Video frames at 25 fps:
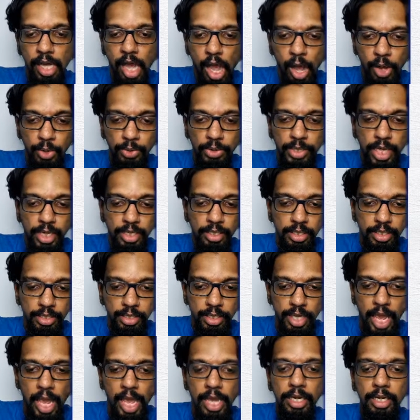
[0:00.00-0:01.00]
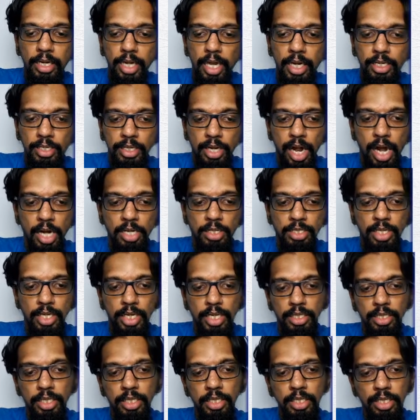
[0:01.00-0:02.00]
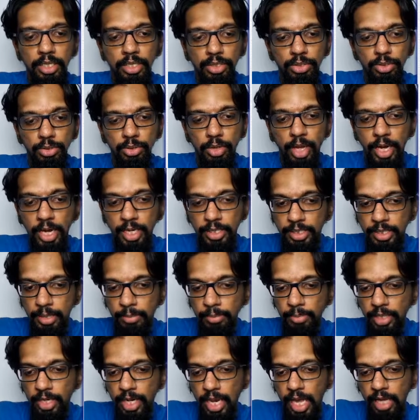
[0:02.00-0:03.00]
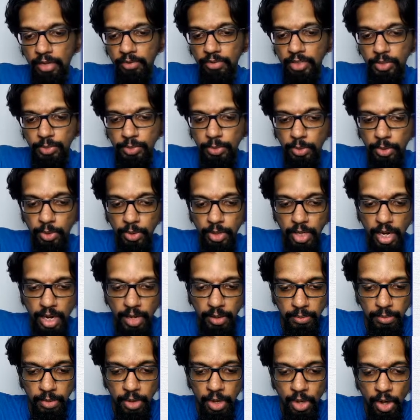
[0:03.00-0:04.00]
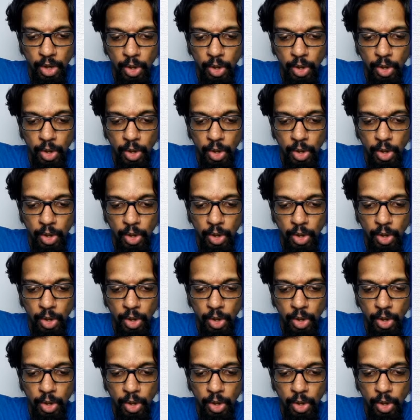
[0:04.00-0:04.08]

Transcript: how that can get translated into an assembly language program,